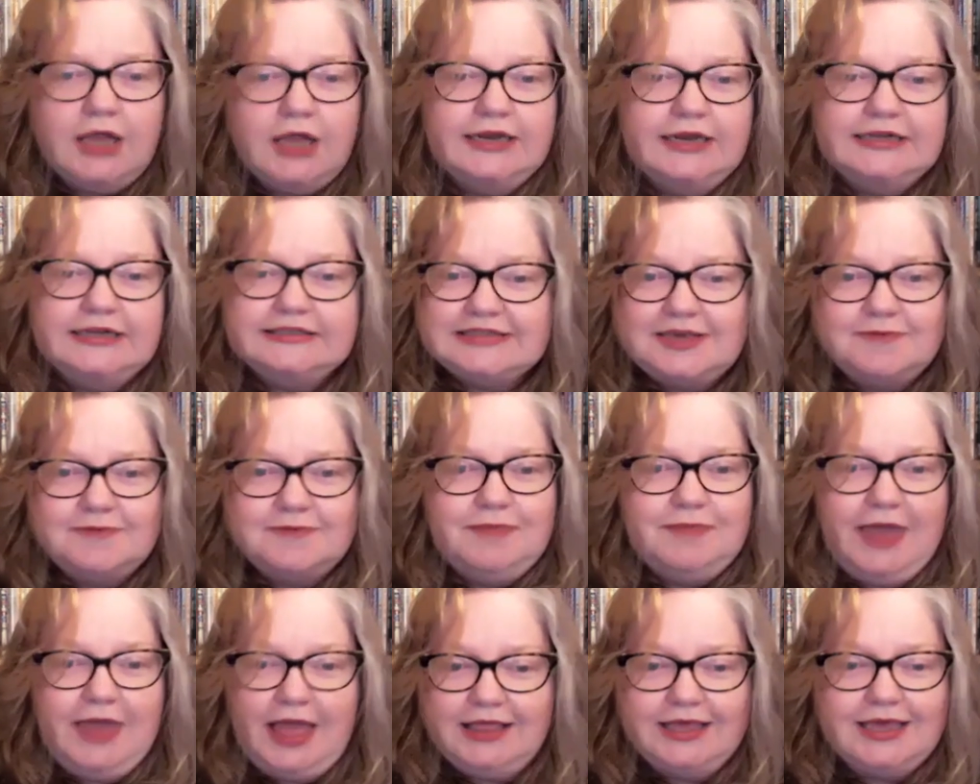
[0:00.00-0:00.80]
and as
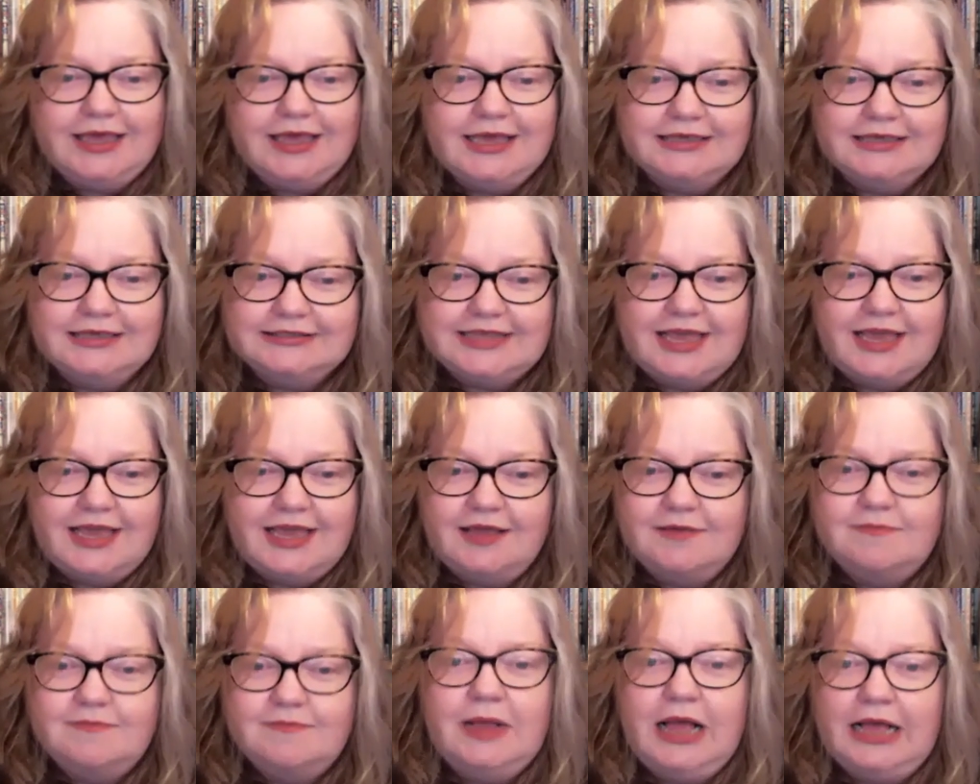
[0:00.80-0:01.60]
compelling as they
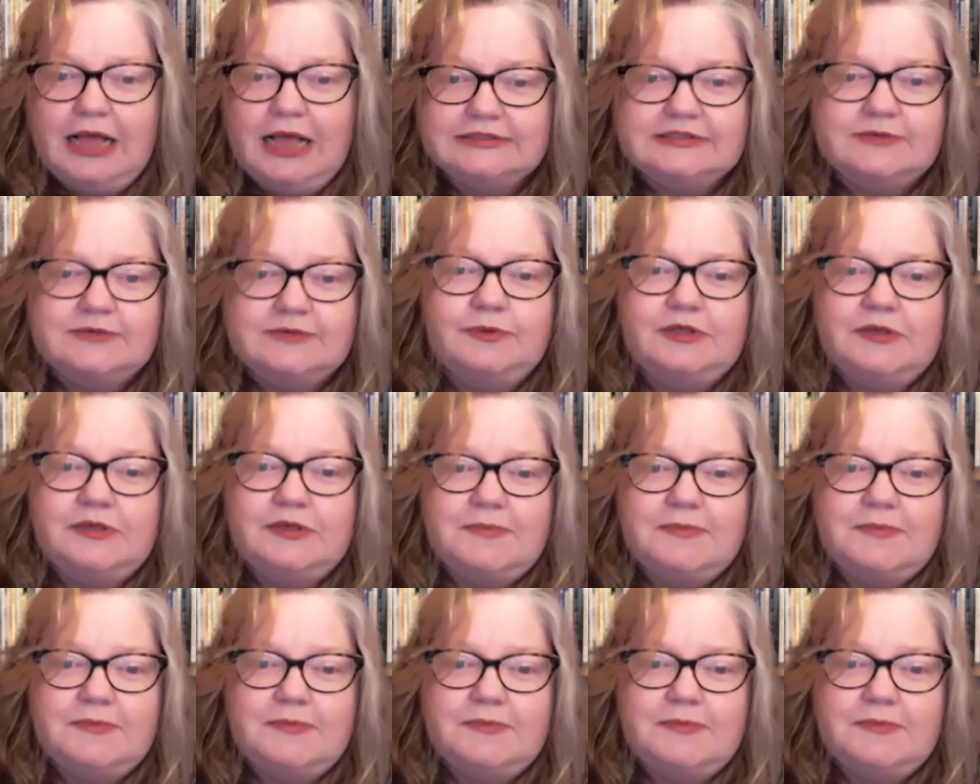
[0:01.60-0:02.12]
can possibly